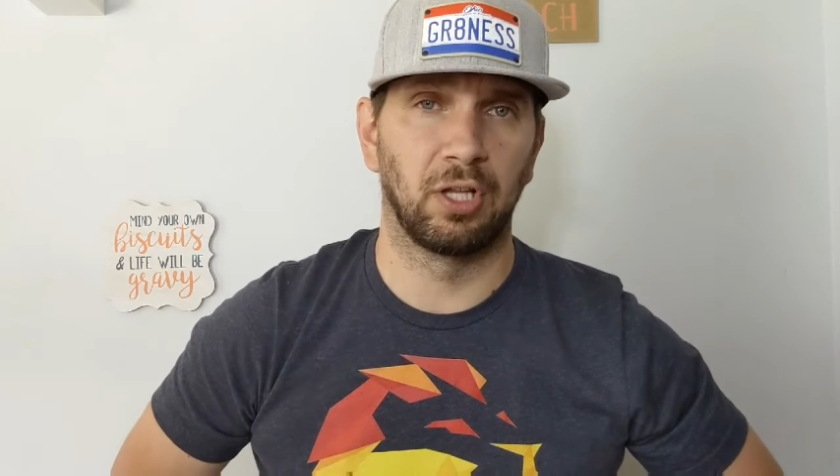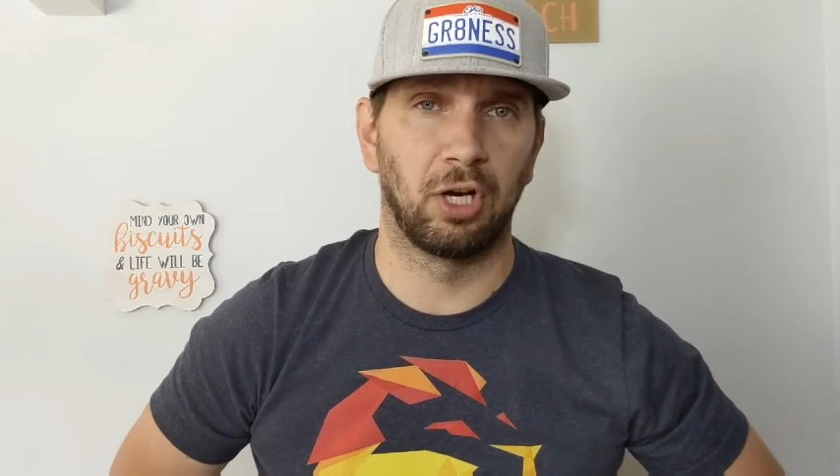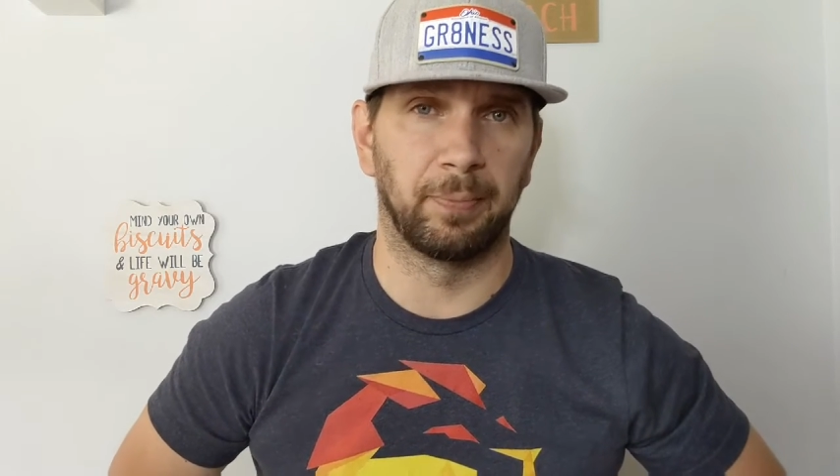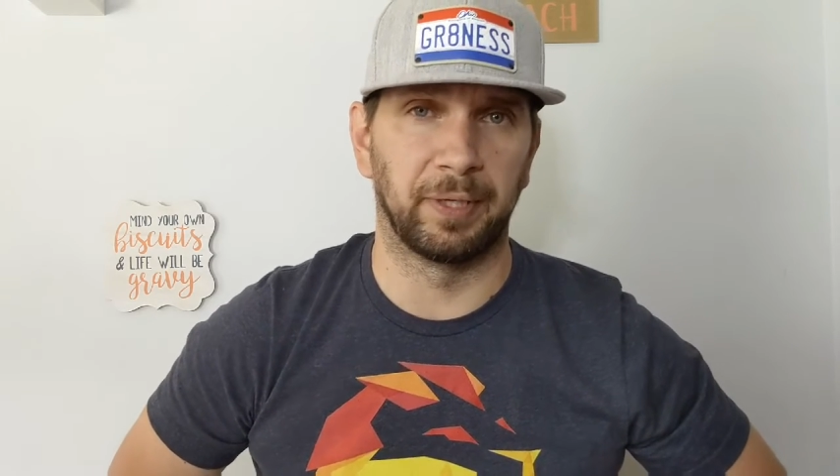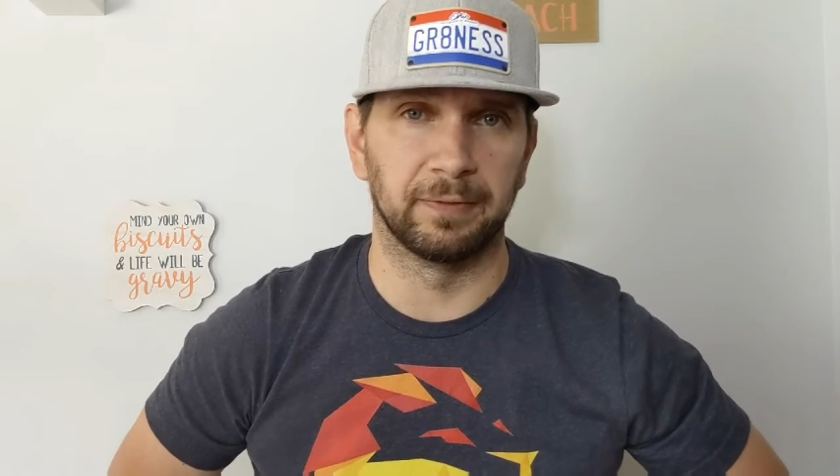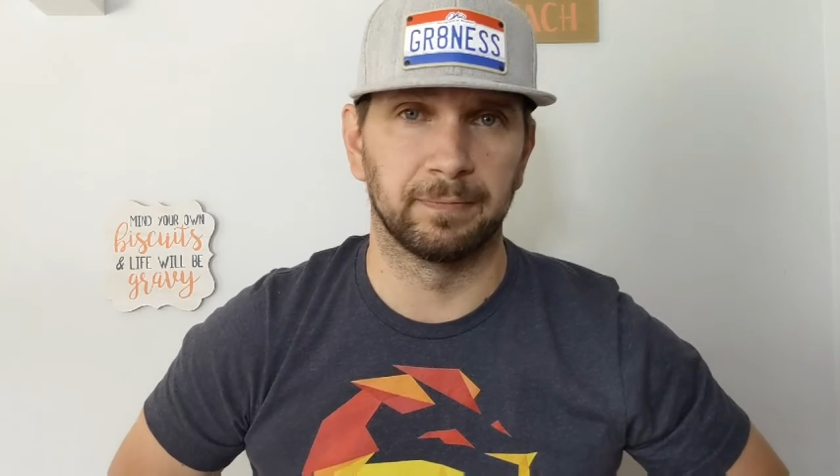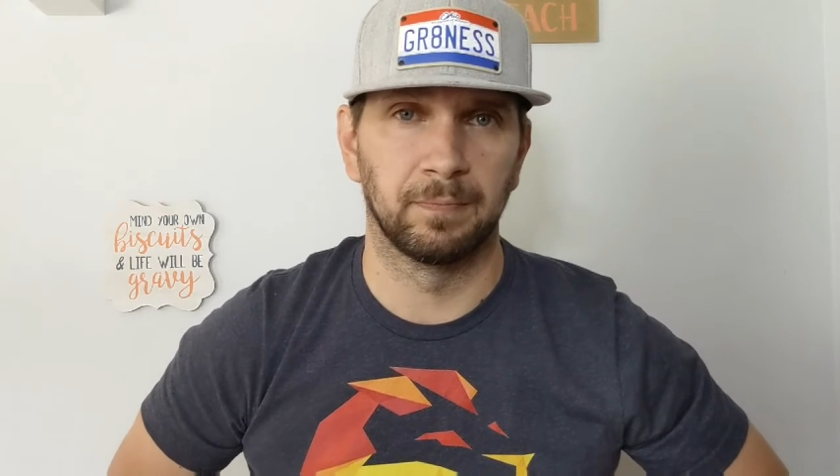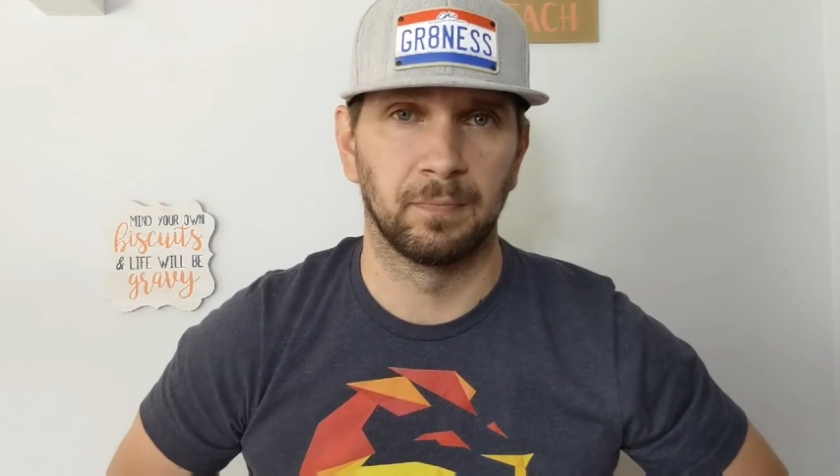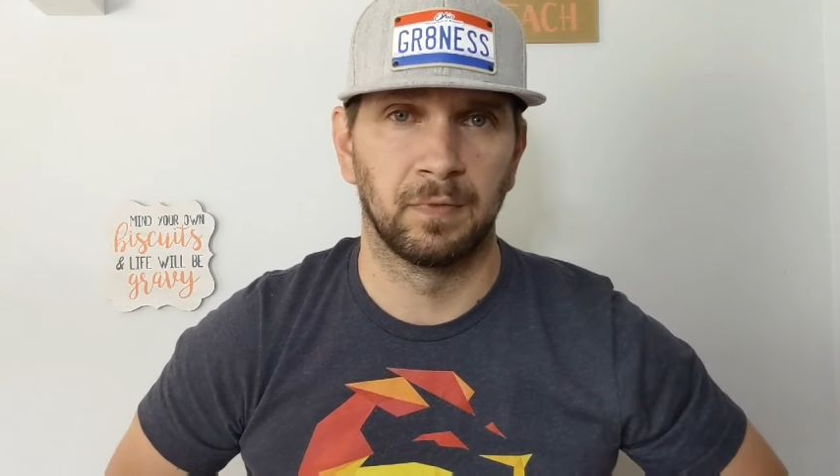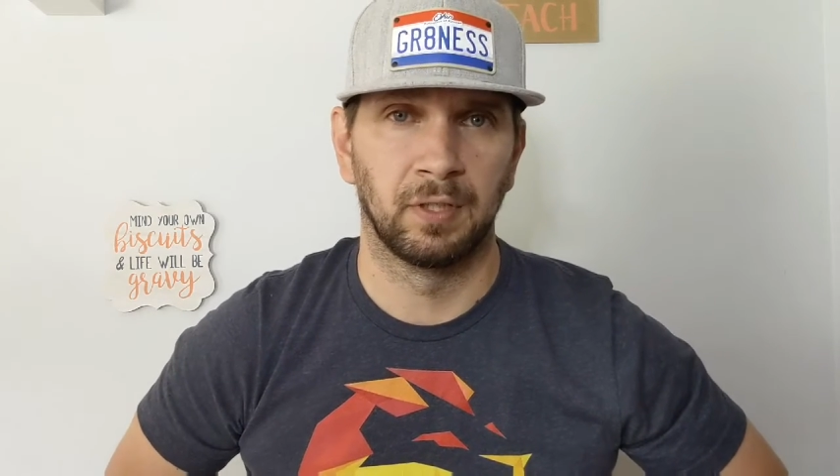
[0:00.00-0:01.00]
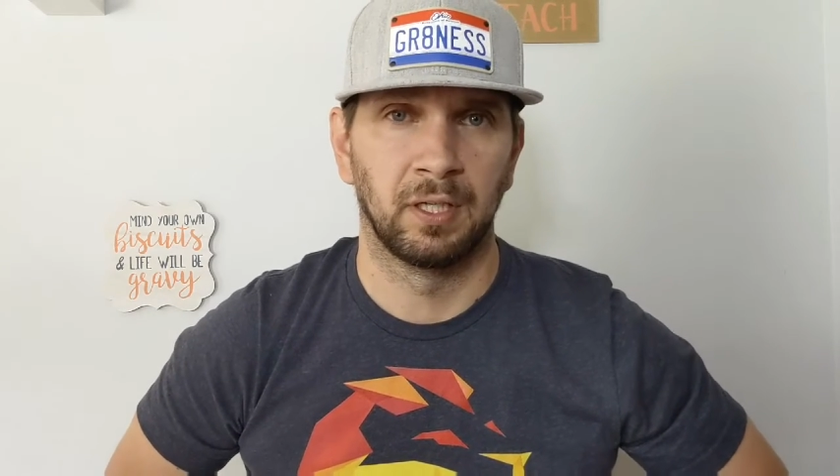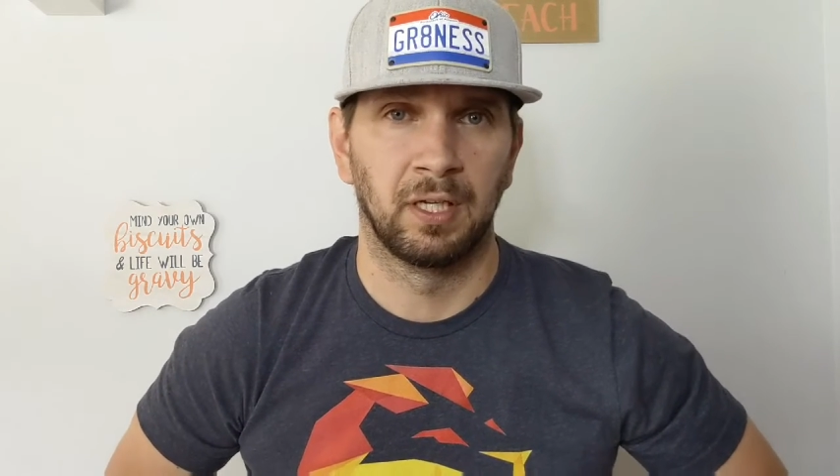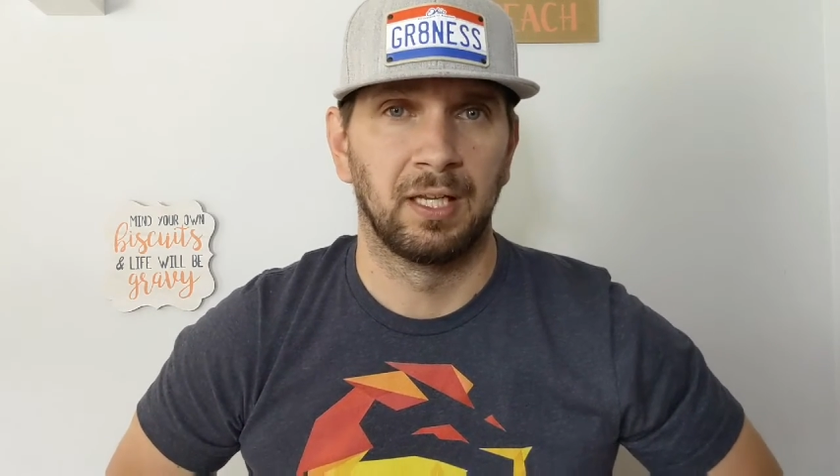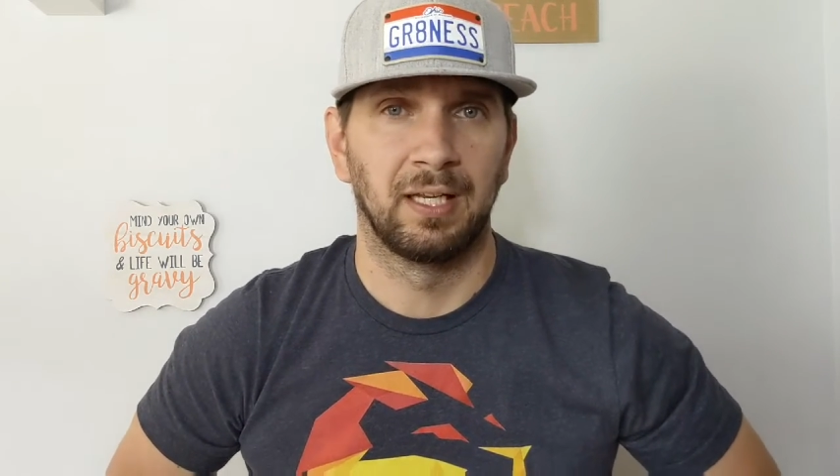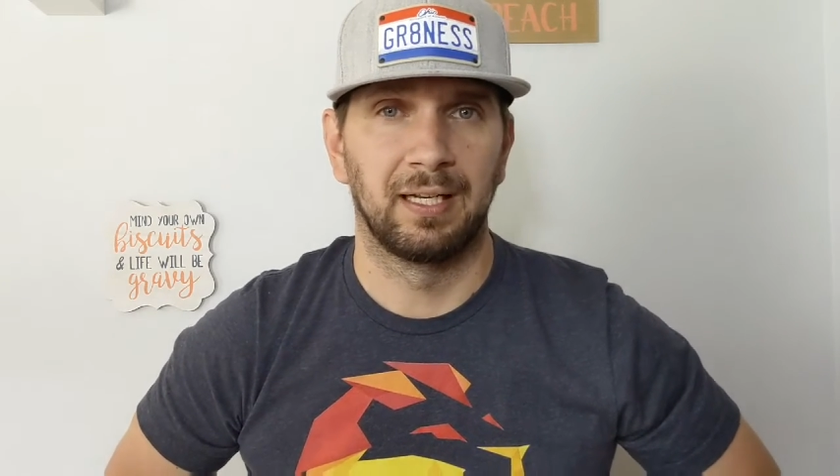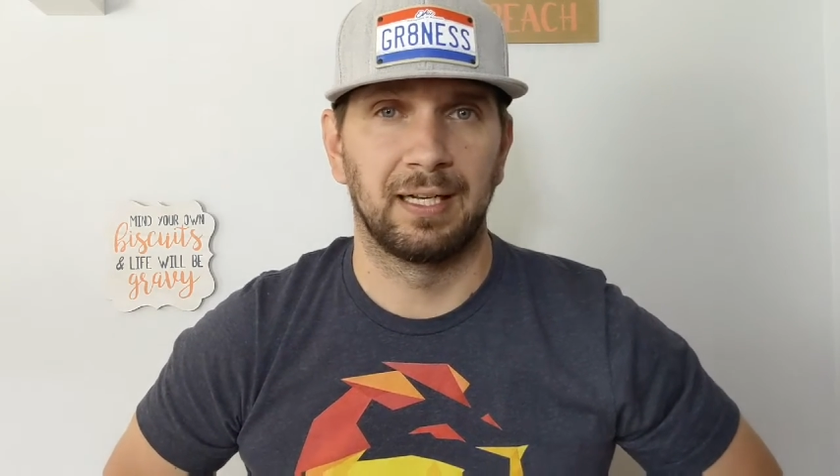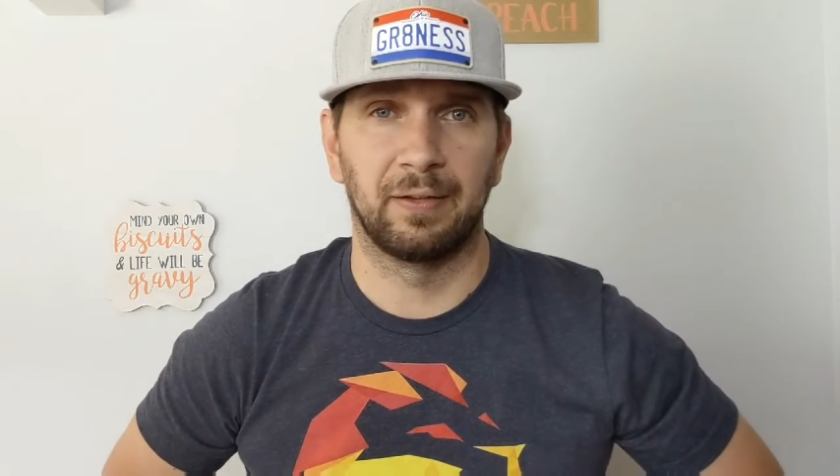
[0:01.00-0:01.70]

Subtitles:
alarming.